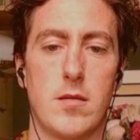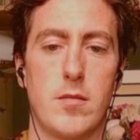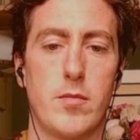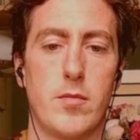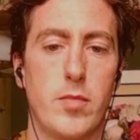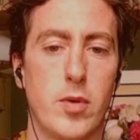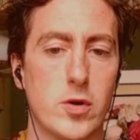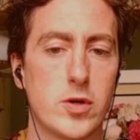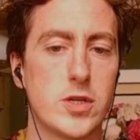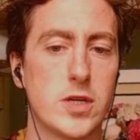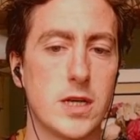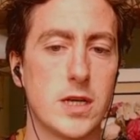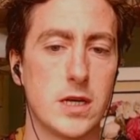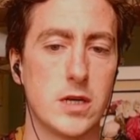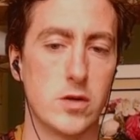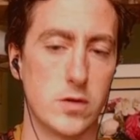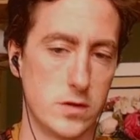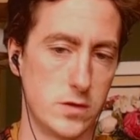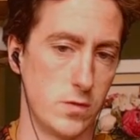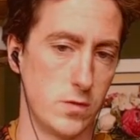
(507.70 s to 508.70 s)
pushing
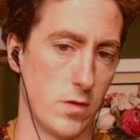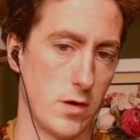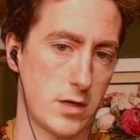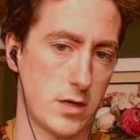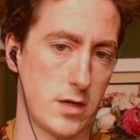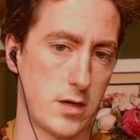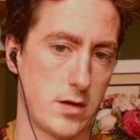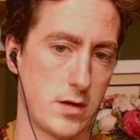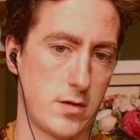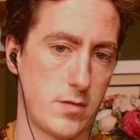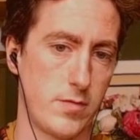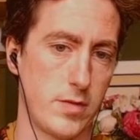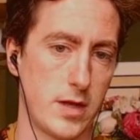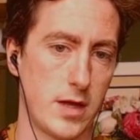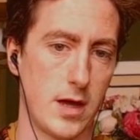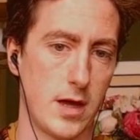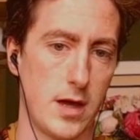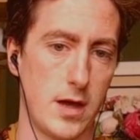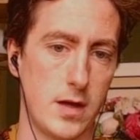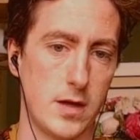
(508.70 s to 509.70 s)
does work
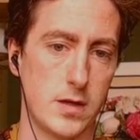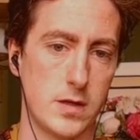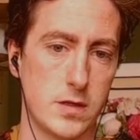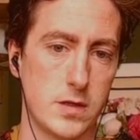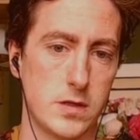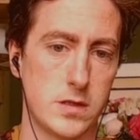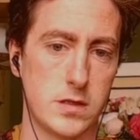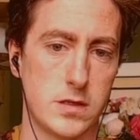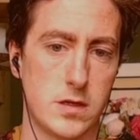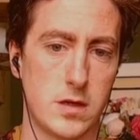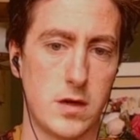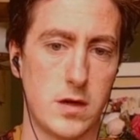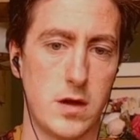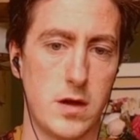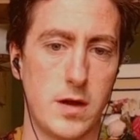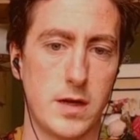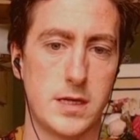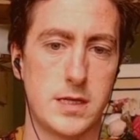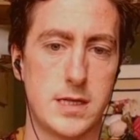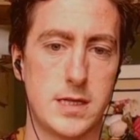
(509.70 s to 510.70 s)
because
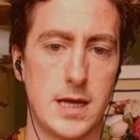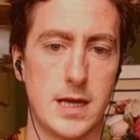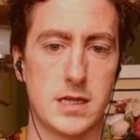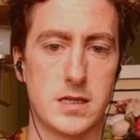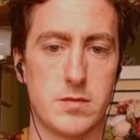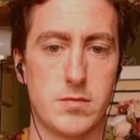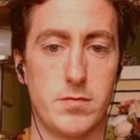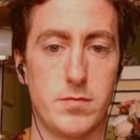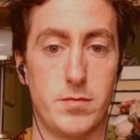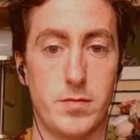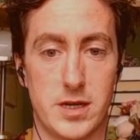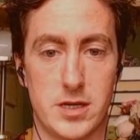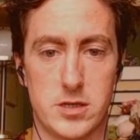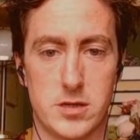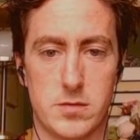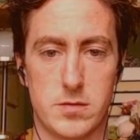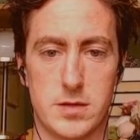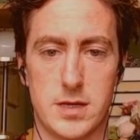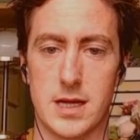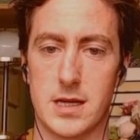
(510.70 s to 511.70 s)
knight takes,
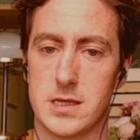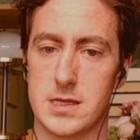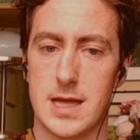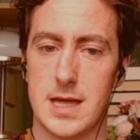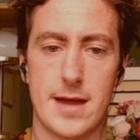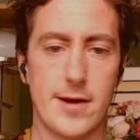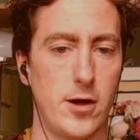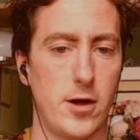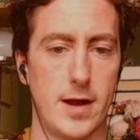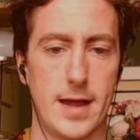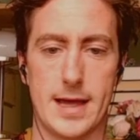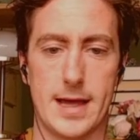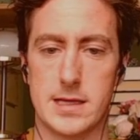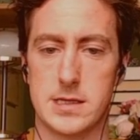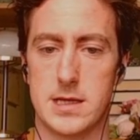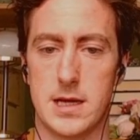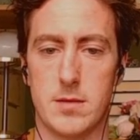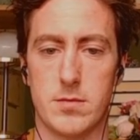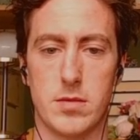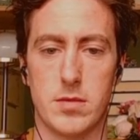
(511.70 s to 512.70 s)
bishop takes, that all has
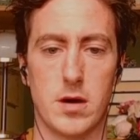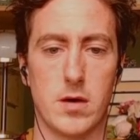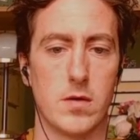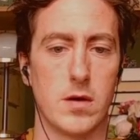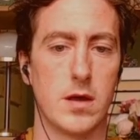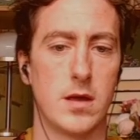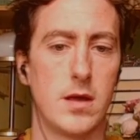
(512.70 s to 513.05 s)
tempo.